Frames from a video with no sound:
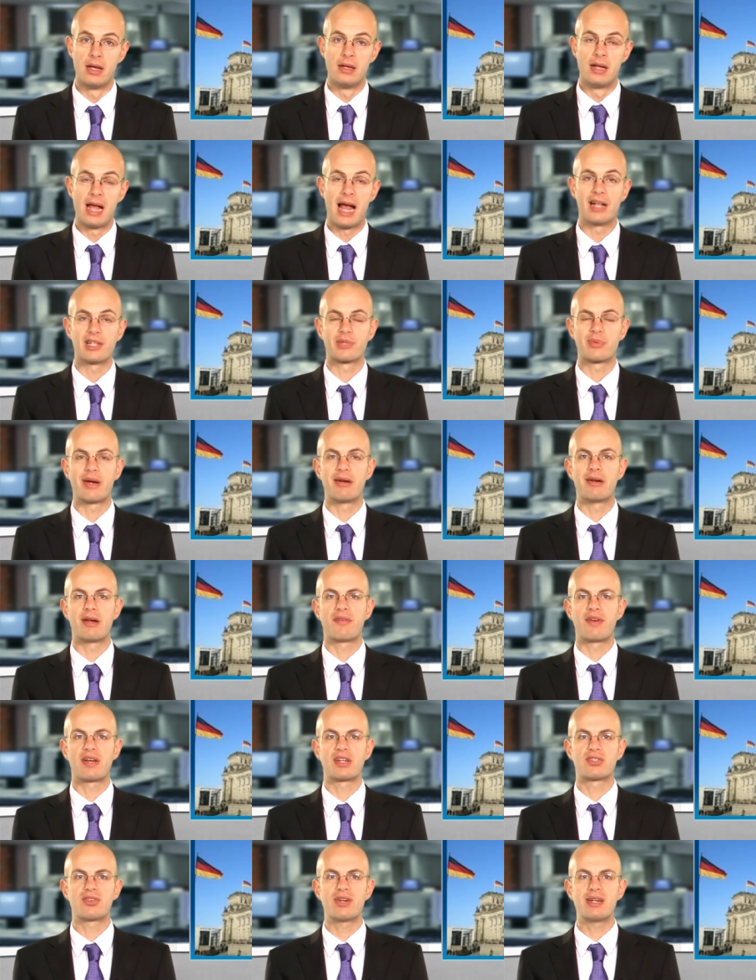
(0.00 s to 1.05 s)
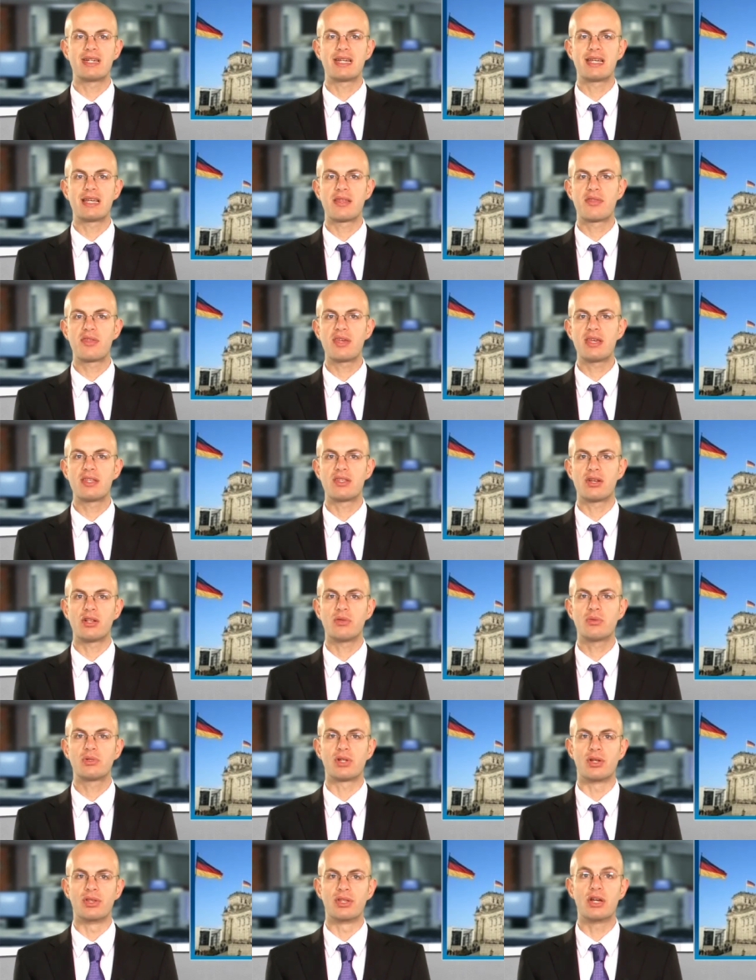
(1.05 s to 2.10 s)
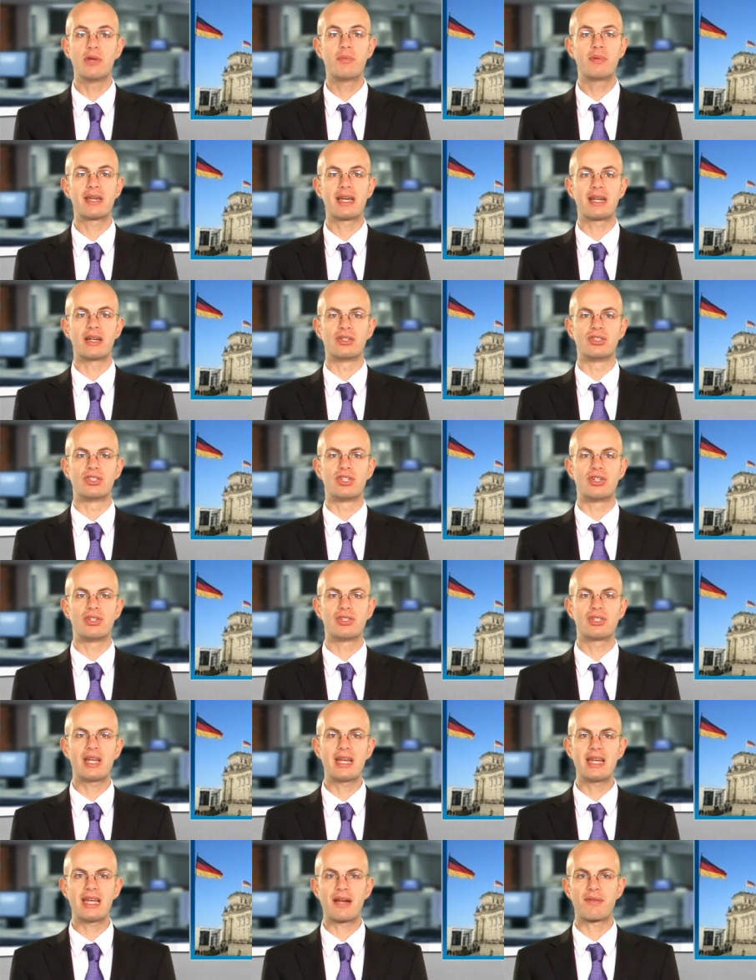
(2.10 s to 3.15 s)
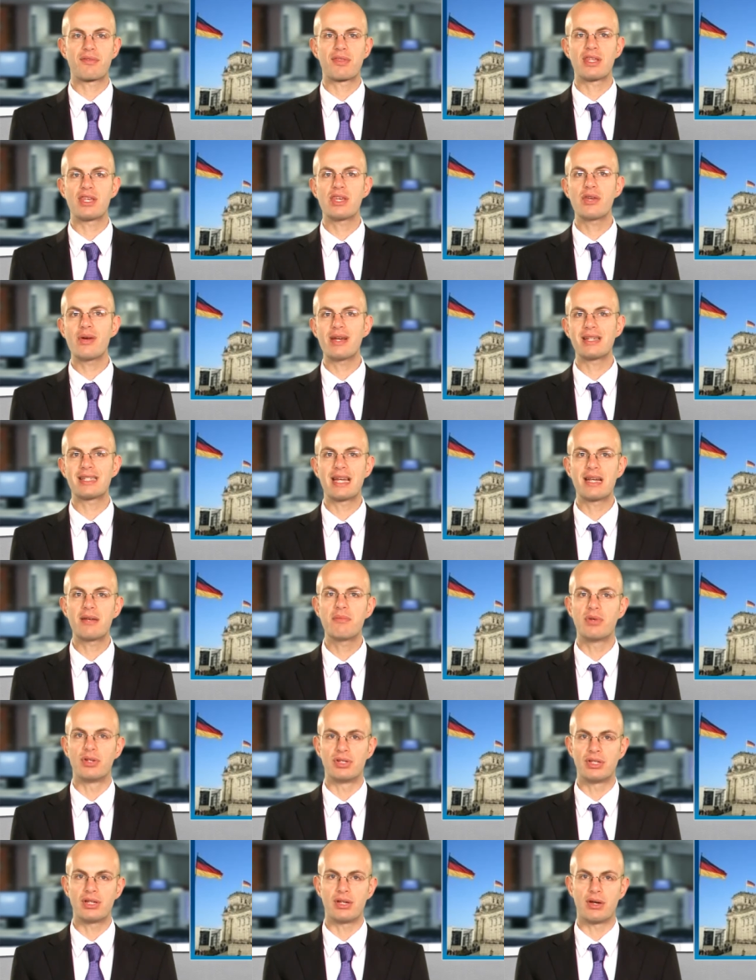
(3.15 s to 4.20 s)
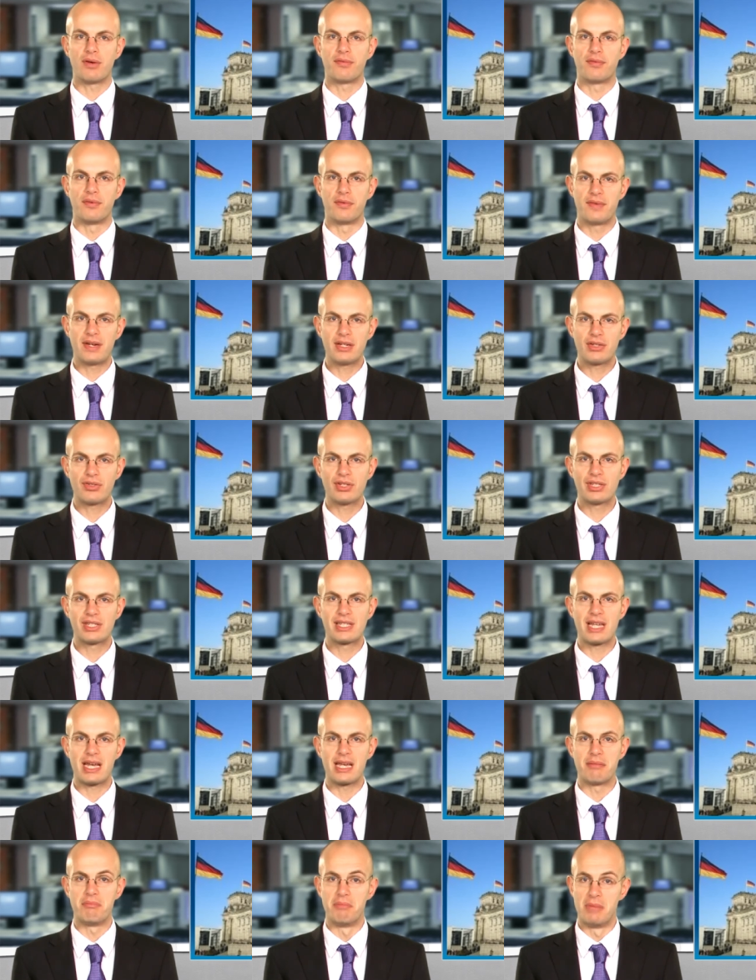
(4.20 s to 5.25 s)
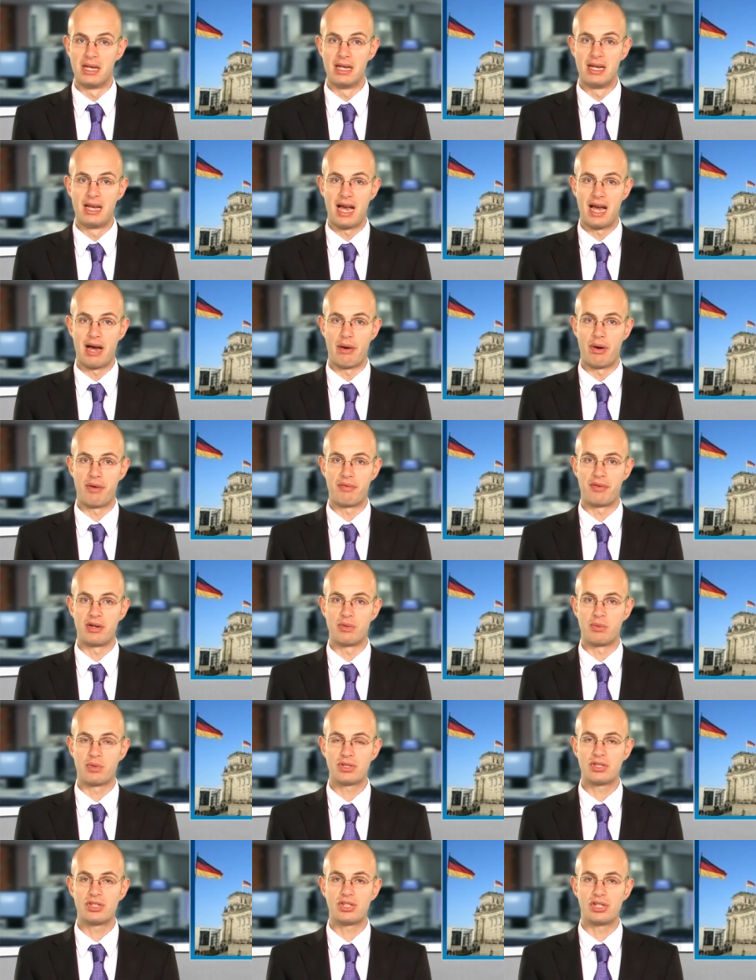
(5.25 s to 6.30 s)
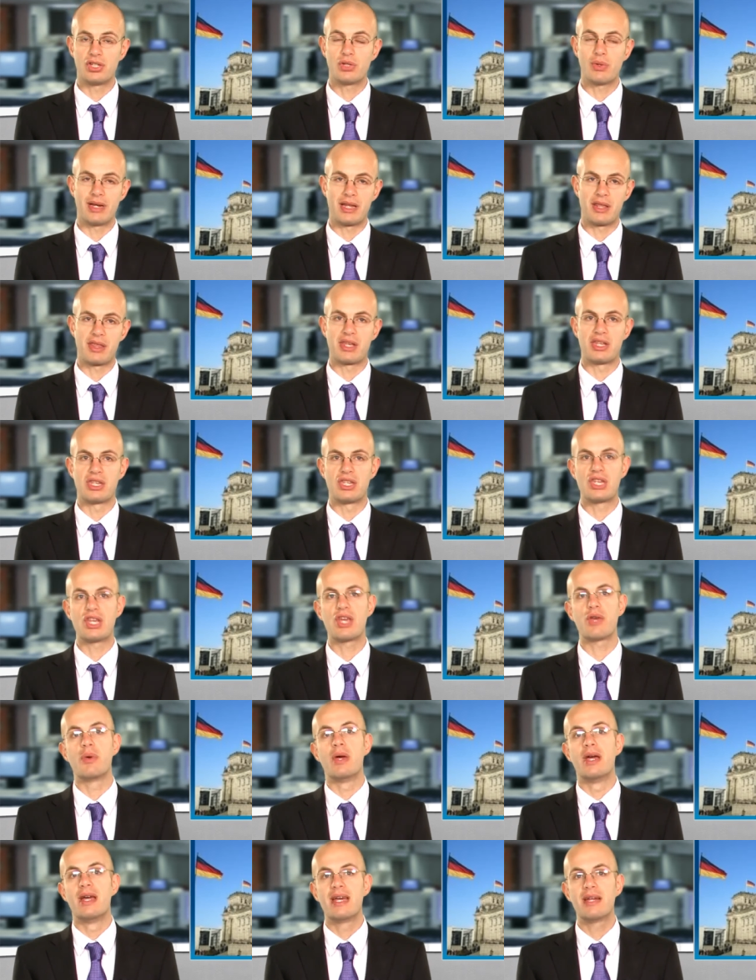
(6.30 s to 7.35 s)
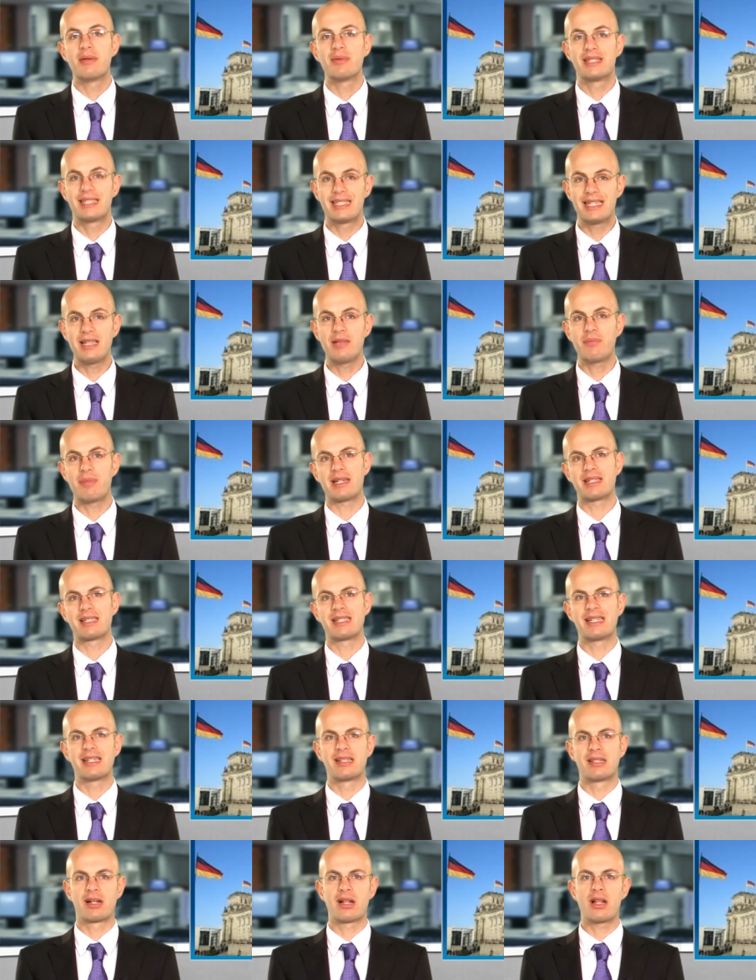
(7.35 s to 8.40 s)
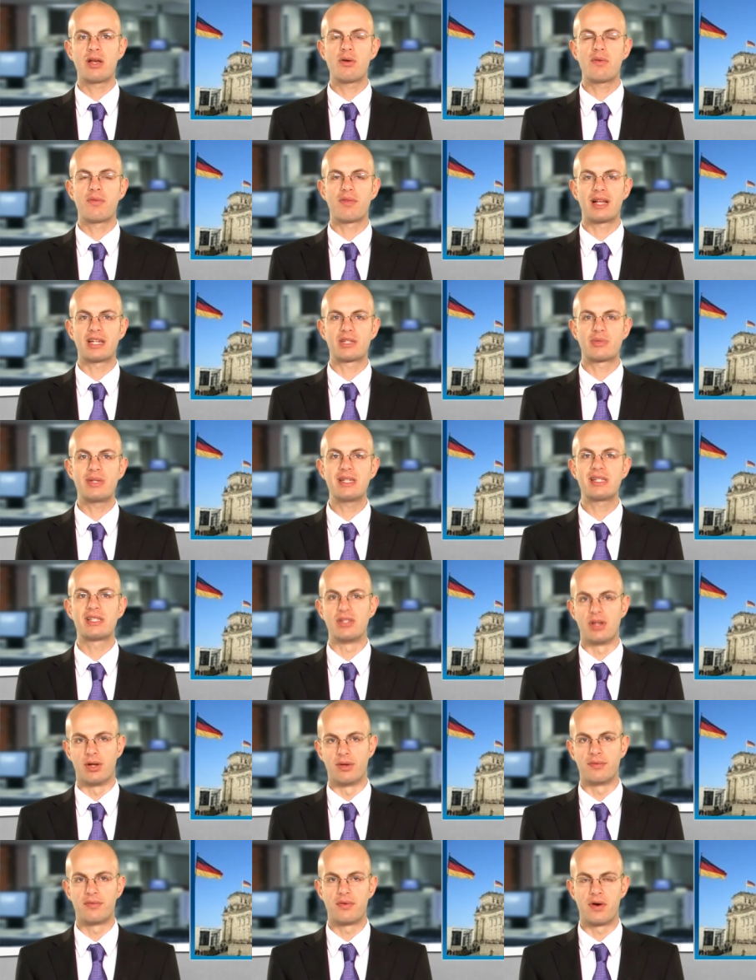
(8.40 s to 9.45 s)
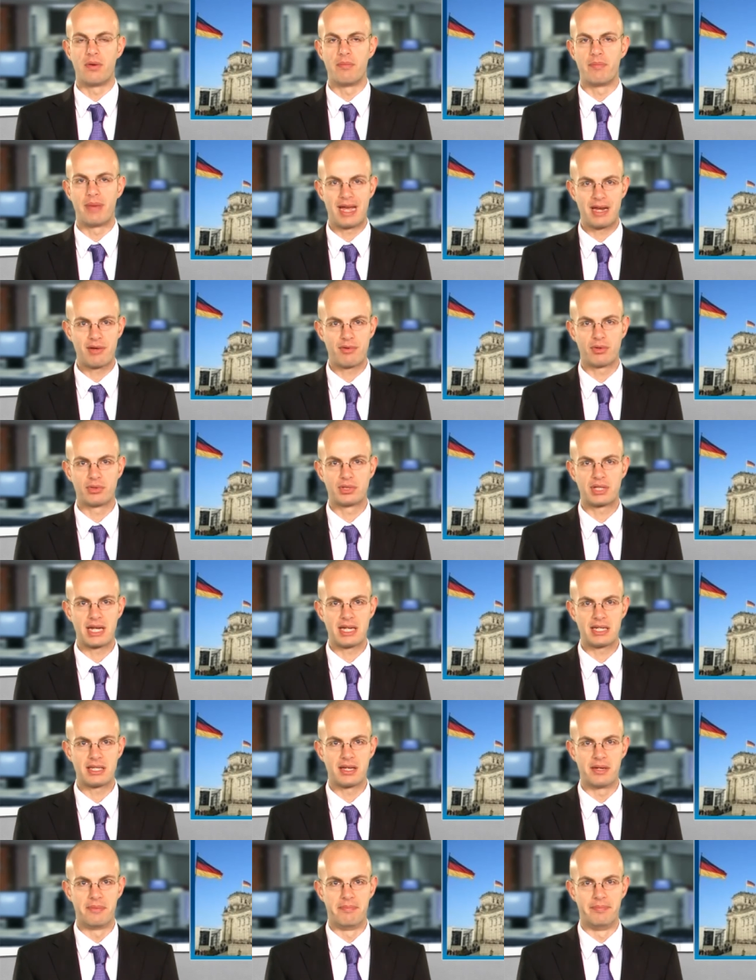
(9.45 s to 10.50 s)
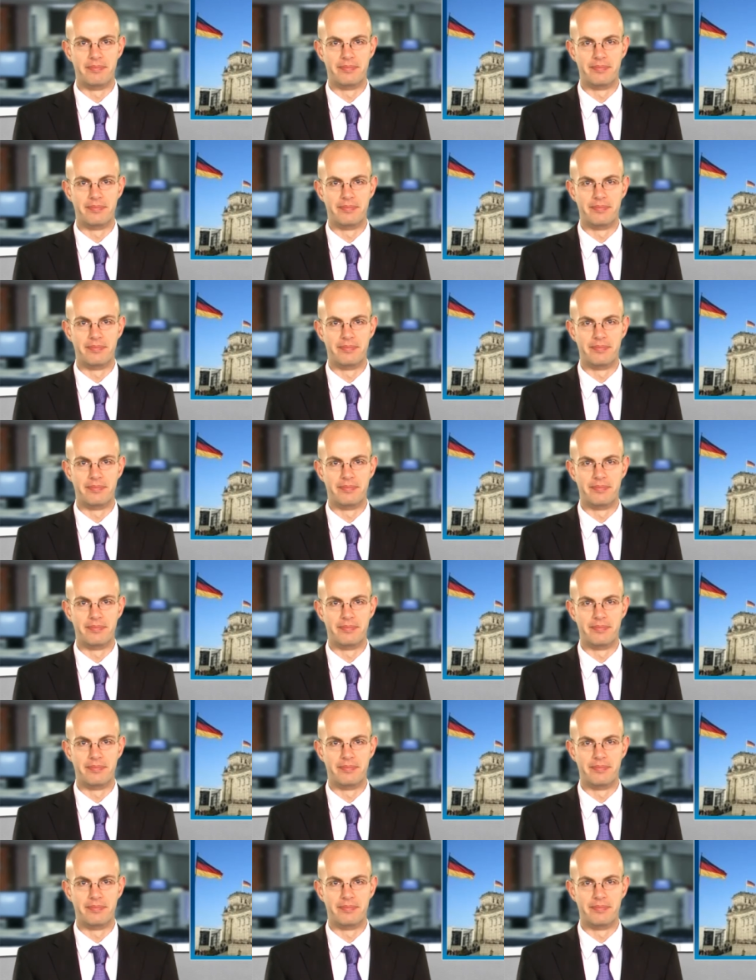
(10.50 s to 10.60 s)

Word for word: Elsewhere in FX trading, the dollar was on the up again on Tuesday after the US had Monday off for Veterans Day. However, it wasn't due to anything new. It was still battling in the glow of last week's non-farm payrolls data.